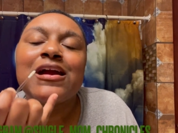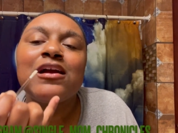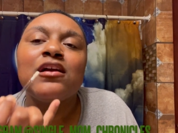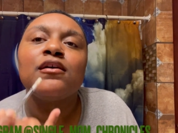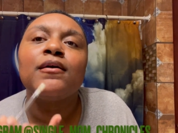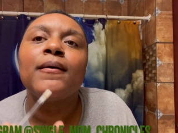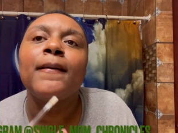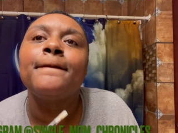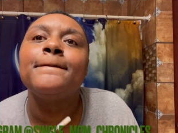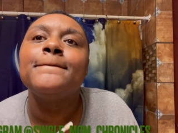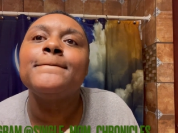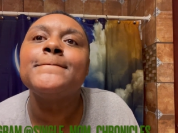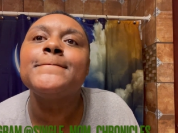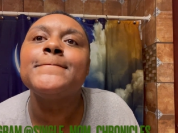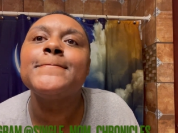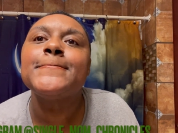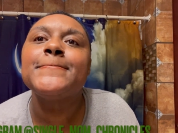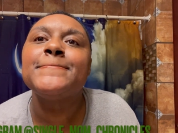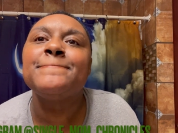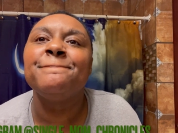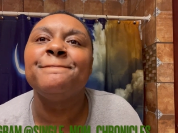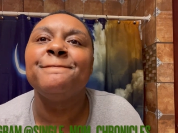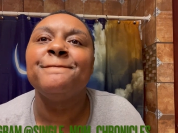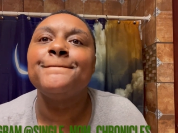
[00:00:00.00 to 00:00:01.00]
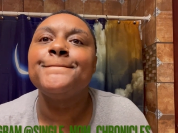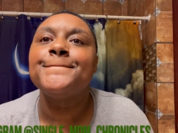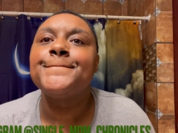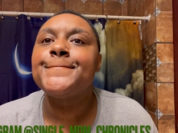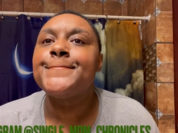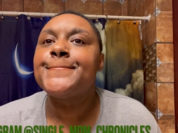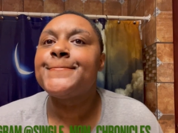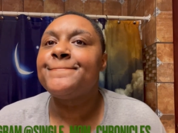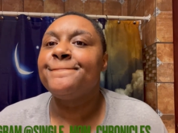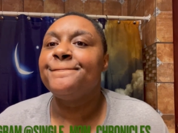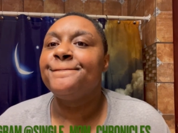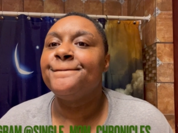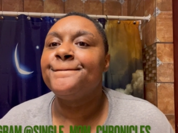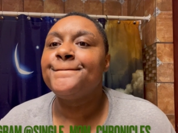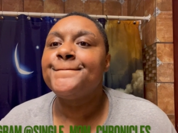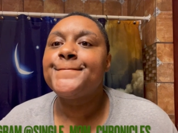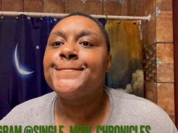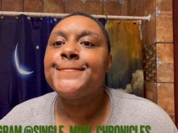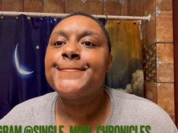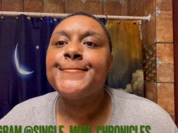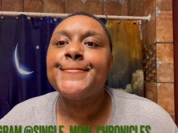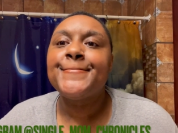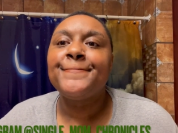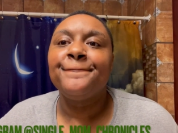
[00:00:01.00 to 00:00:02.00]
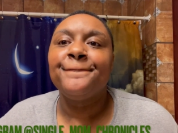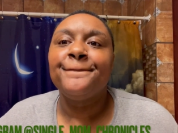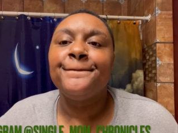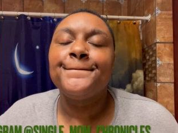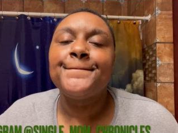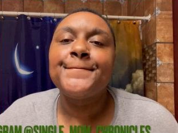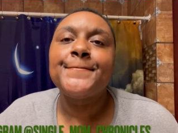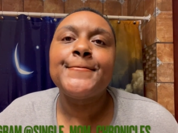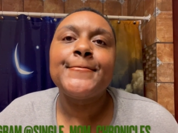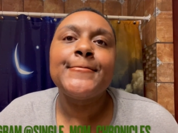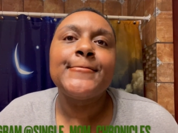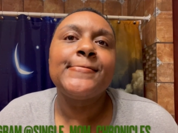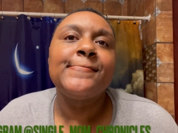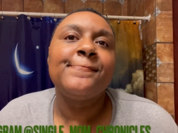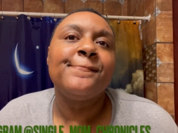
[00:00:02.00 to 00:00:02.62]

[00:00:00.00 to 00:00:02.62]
You know, of course, you know, made a few